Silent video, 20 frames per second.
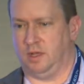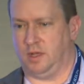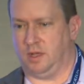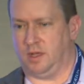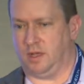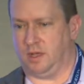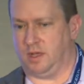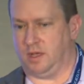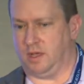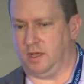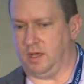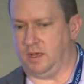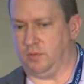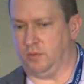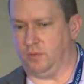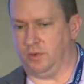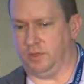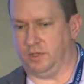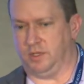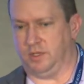
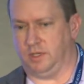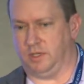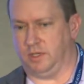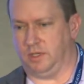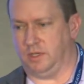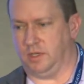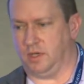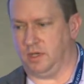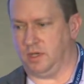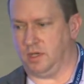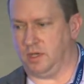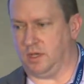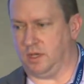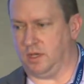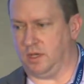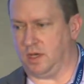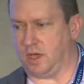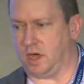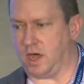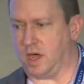and really
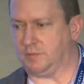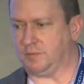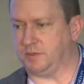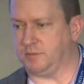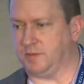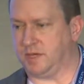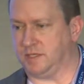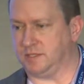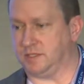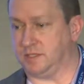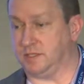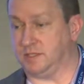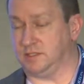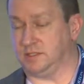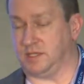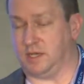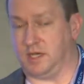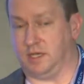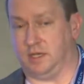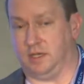optimize the
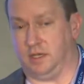design.